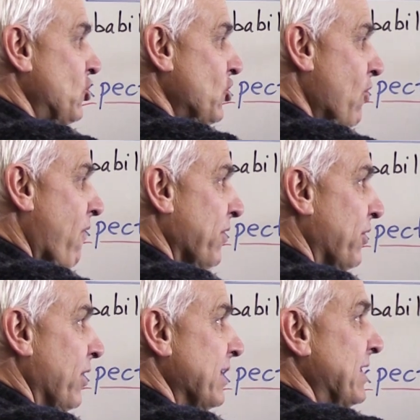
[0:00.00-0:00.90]
2 over
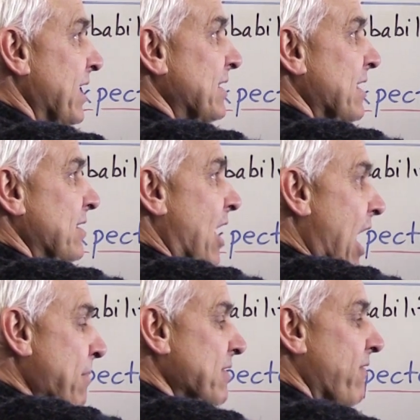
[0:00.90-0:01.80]
36
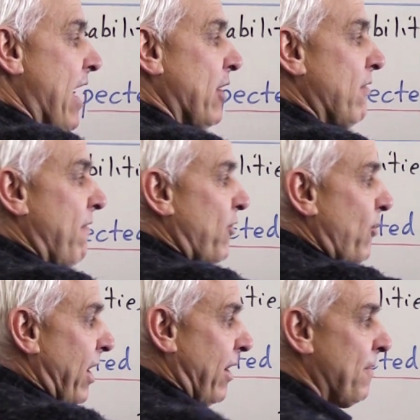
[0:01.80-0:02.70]
times the value of
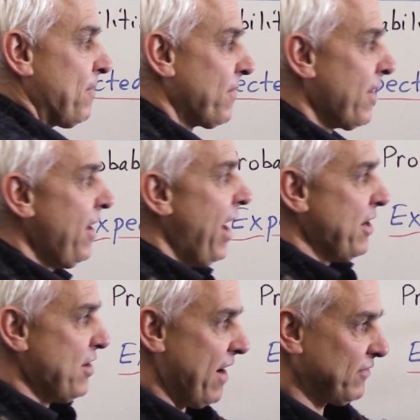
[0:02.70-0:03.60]
3.
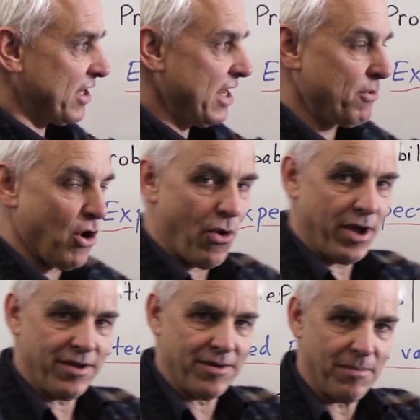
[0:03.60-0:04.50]
And you have to keep
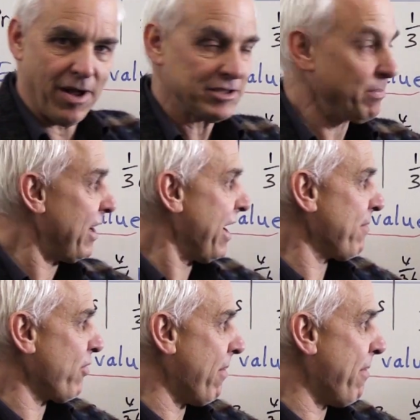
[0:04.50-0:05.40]
going,
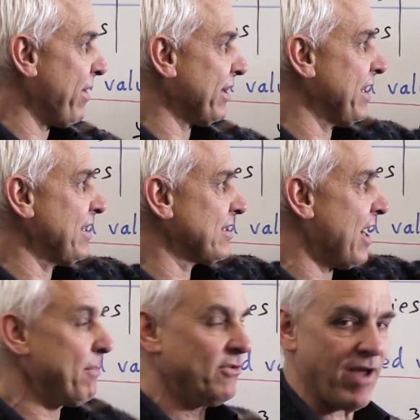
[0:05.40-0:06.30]
multiplying probabilities
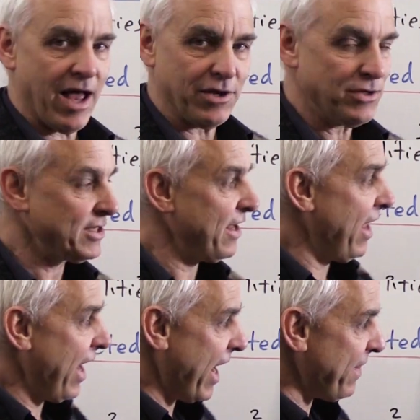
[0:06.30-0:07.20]
times values,
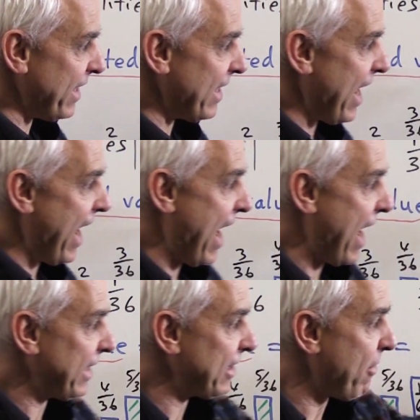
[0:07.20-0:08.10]
and then
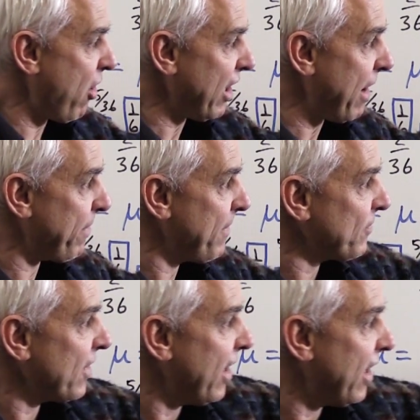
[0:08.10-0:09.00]
adding them all
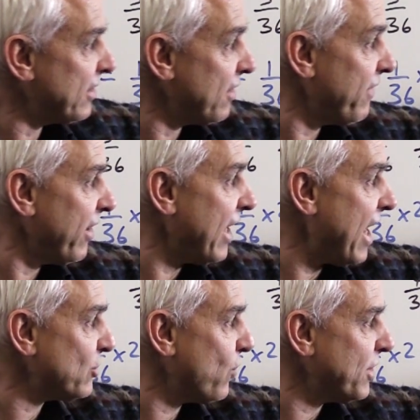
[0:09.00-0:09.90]
up until the very
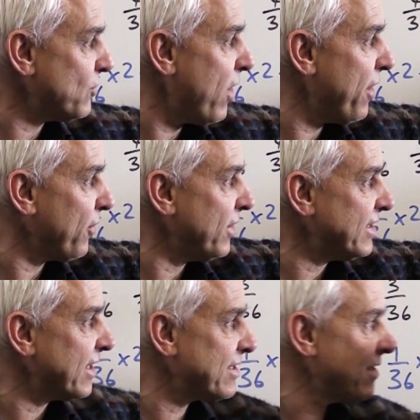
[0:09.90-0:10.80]
last one is
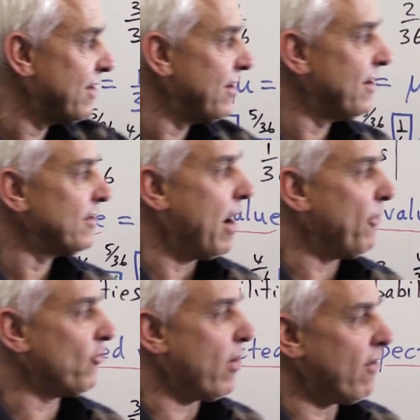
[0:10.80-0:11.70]
1/36
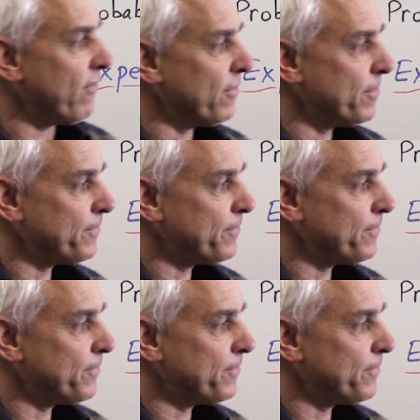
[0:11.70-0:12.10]
times 12.